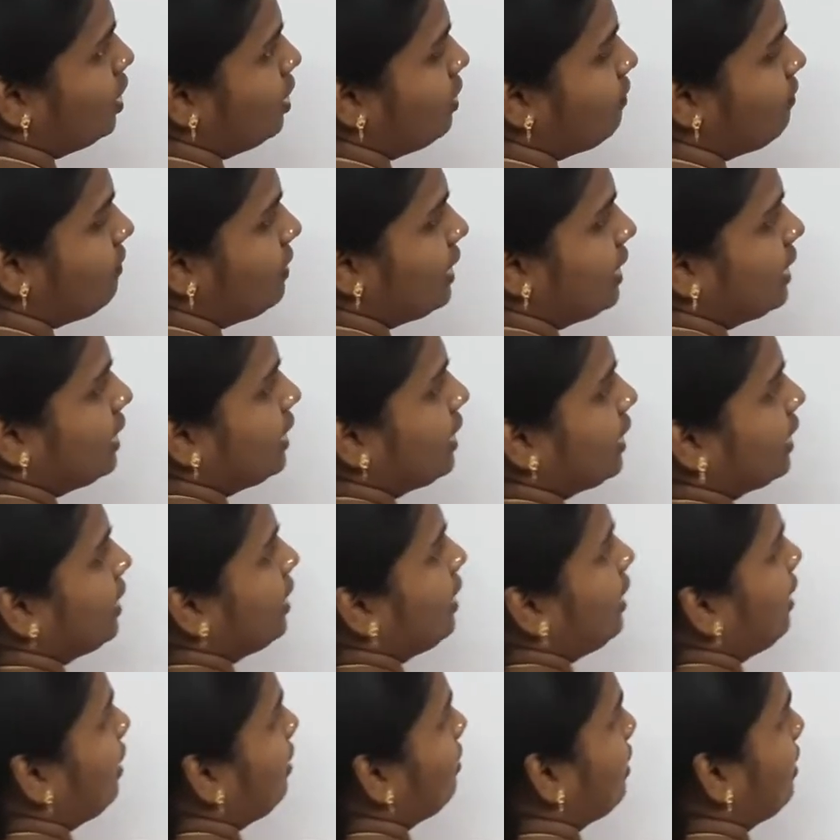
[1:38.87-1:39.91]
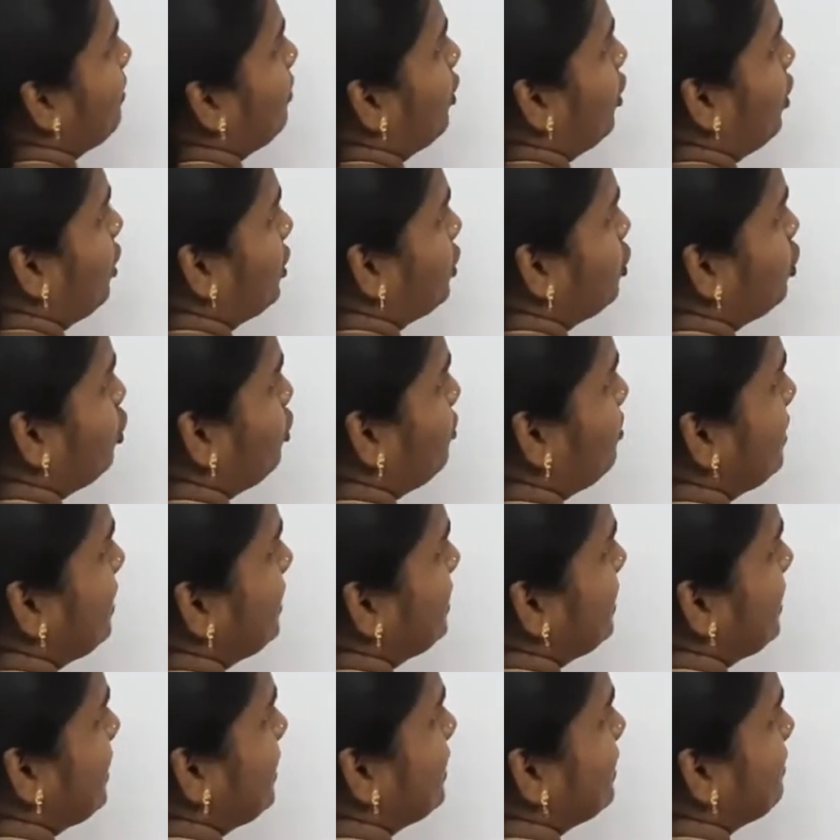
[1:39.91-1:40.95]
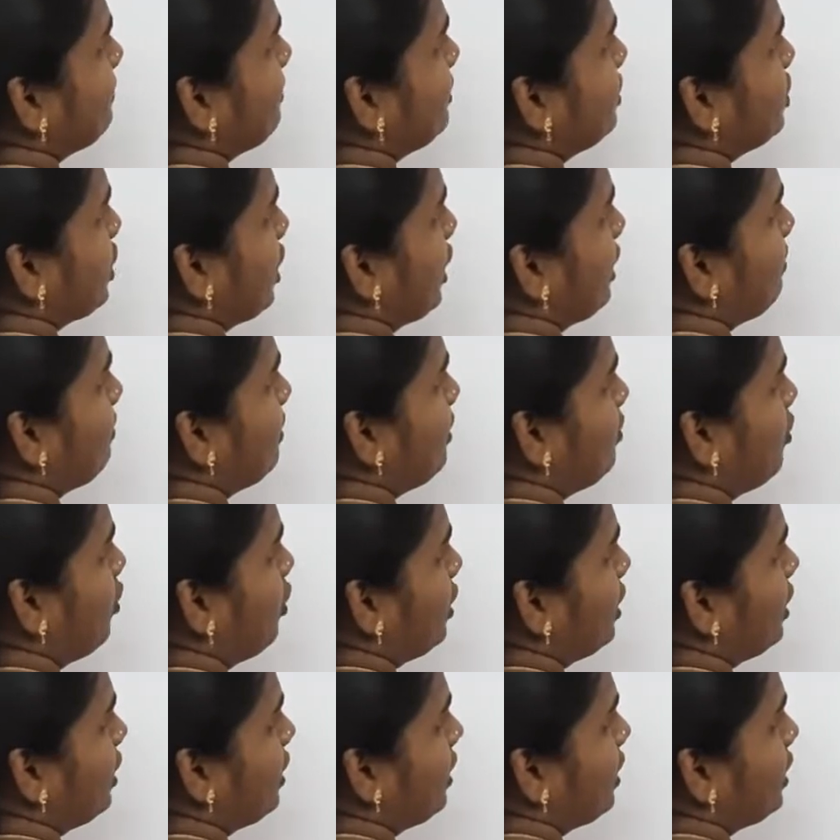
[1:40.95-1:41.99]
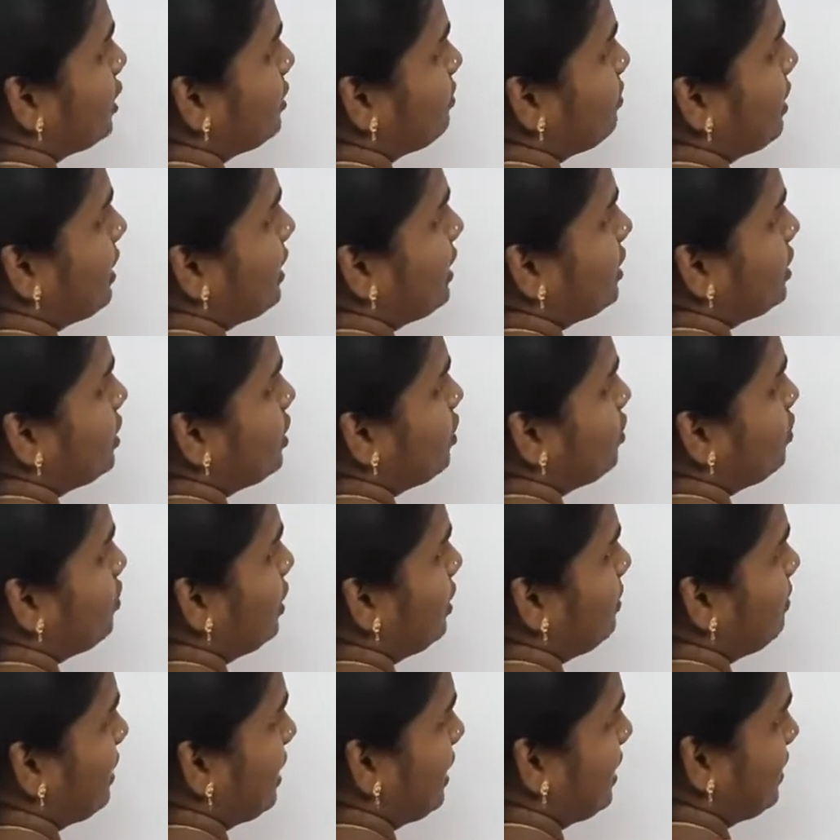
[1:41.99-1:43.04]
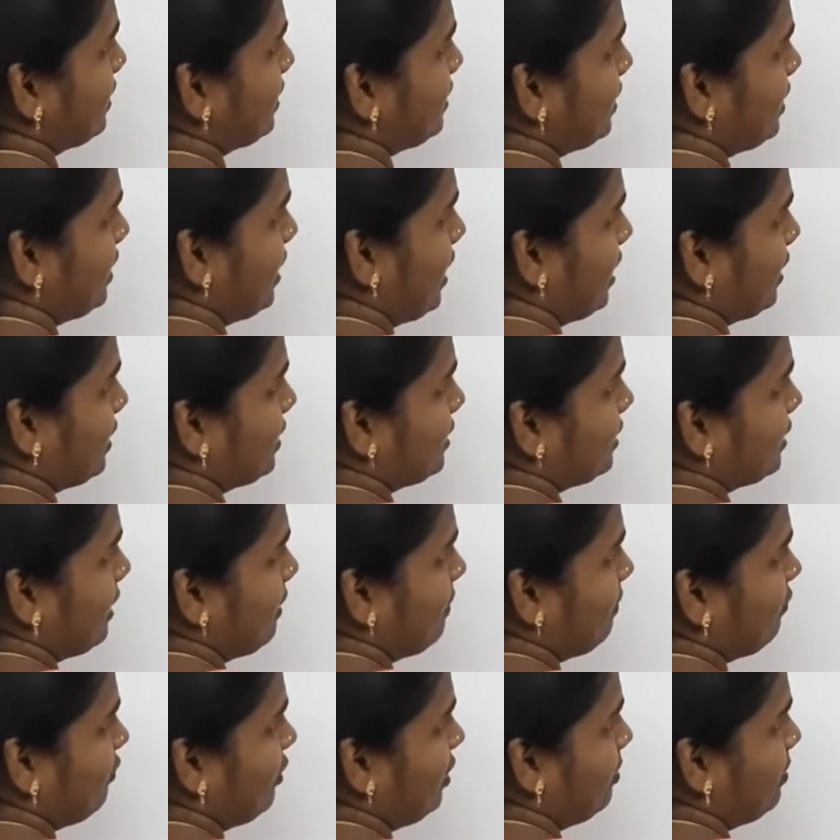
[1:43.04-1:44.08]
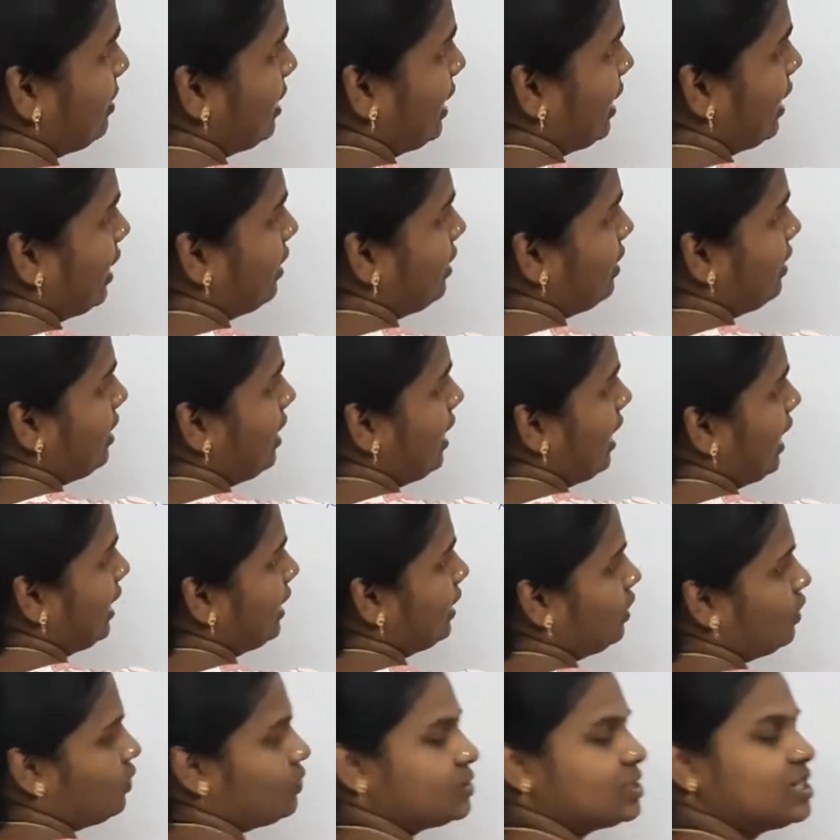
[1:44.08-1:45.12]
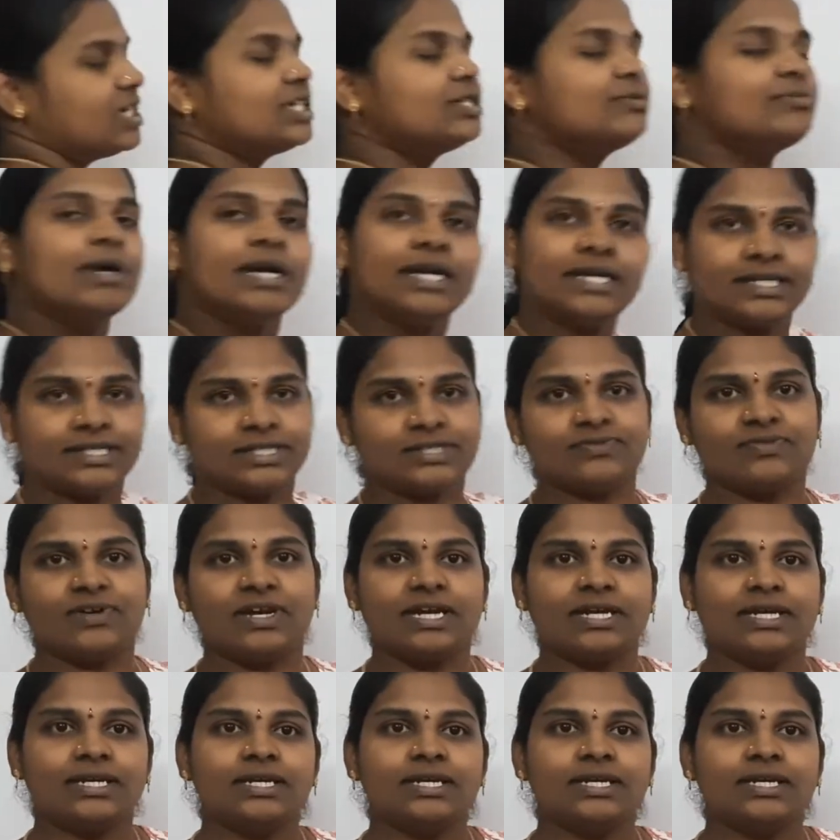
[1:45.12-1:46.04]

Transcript: wherein the product should be 6, which can be written as minus 2 and minus 3, and the sum will be enclosed as minus 5.